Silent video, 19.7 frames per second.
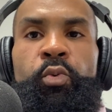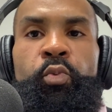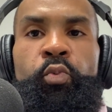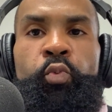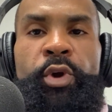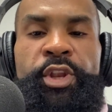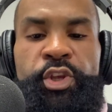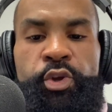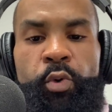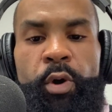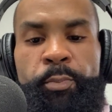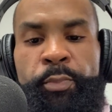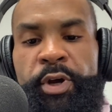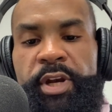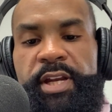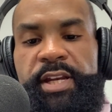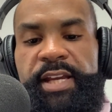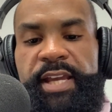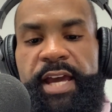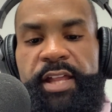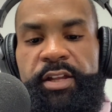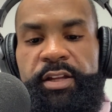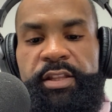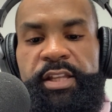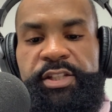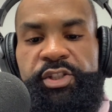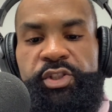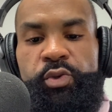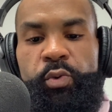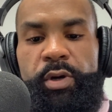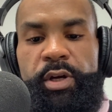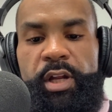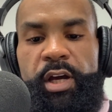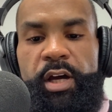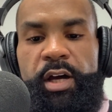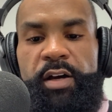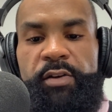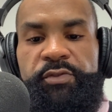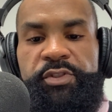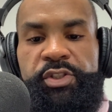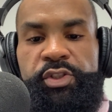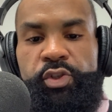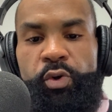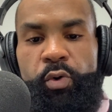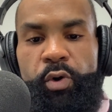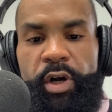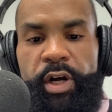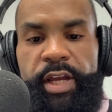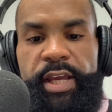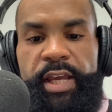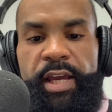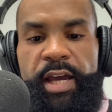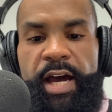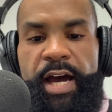When you are putting together this sort of story,